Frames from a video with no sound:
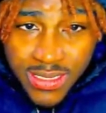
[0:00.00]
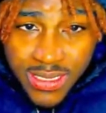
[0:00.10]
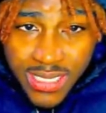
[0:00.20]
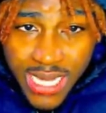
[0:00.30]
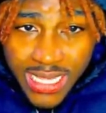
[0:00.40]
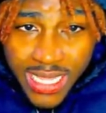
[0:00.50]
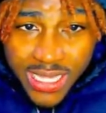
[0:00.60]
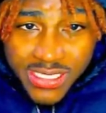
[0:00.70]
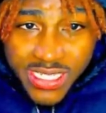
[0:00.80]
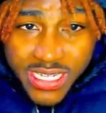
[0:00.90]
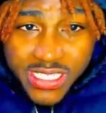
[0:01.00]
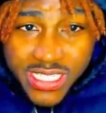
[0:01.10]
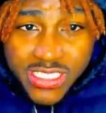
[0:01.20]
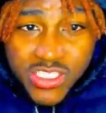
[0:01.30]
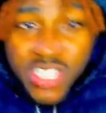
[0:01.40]
I like our city
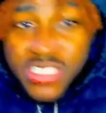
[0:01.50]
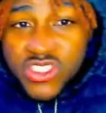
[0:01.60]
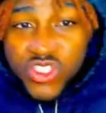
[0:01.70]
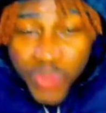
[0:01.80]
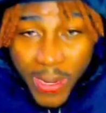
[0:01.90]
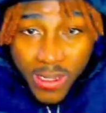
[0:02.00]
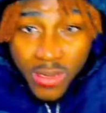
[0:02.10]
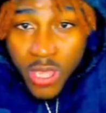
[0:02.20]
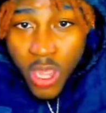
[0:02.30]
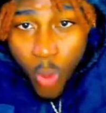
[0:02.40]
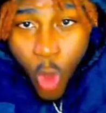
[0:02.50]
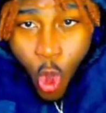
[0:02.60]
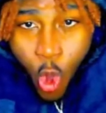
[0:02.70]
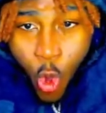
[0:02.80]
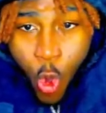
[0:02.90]
just a Jersey two spot up.
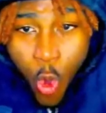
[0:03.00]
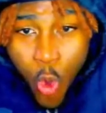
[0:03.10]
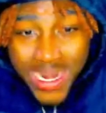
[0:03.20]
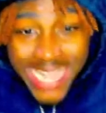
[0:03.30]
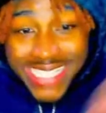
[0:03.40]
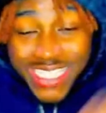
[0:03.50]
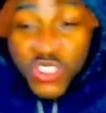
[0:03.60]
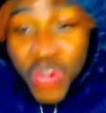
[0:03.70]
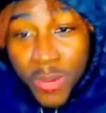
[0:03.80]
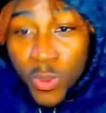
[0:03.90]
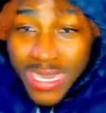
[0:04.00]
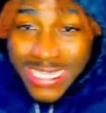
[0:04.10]
Woo! That's that strap, boy.